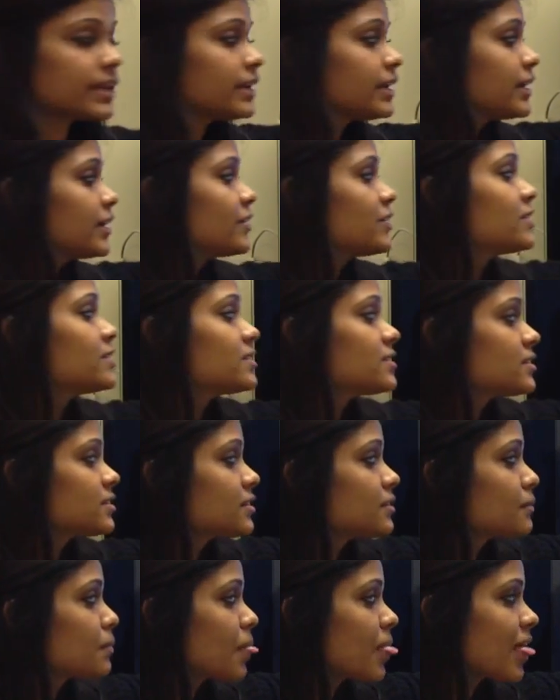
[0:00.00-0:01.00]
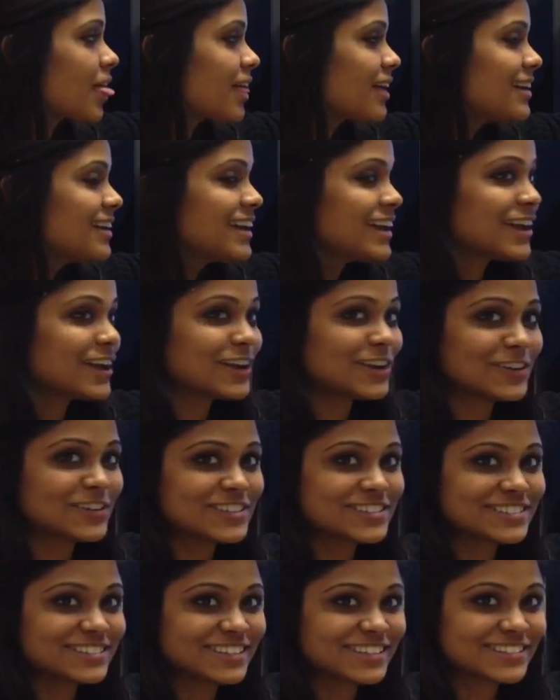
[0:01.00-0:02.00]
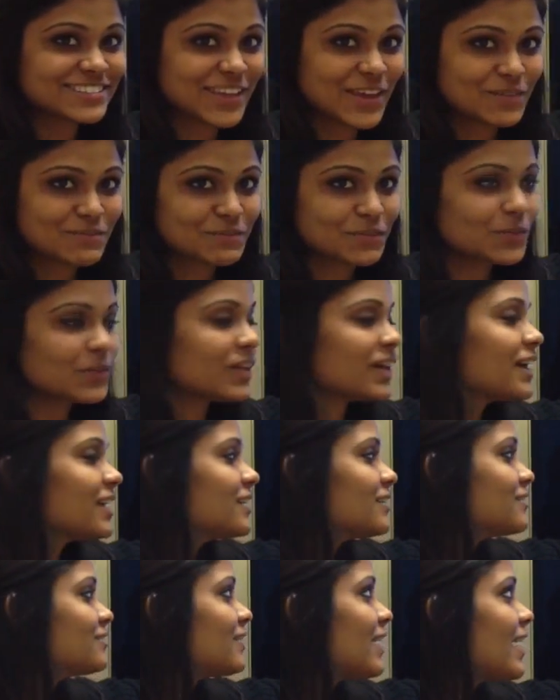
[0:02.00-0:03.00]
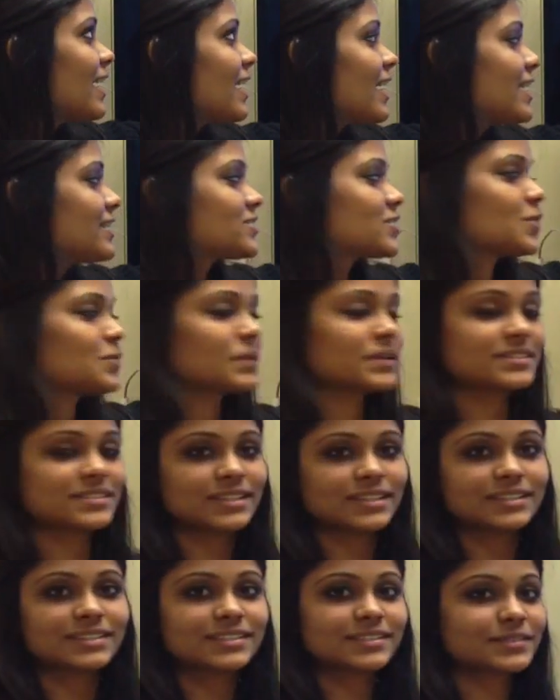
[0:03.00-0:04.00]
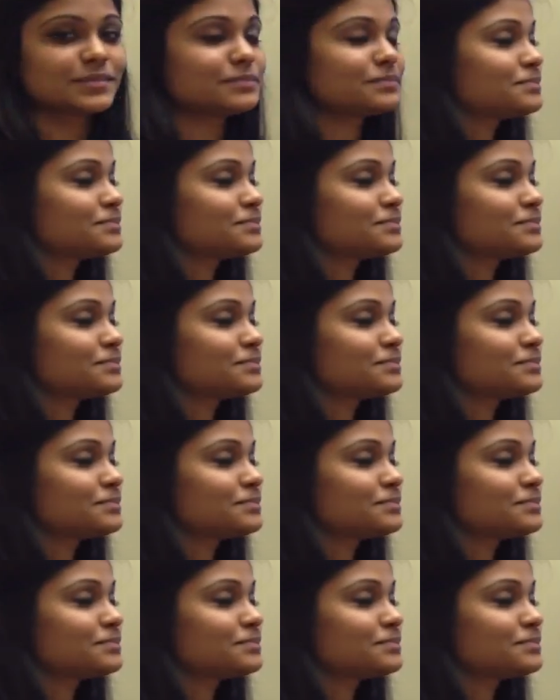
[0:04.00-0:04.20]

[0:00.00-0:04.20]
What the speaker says: And here is an example of ascomycetes.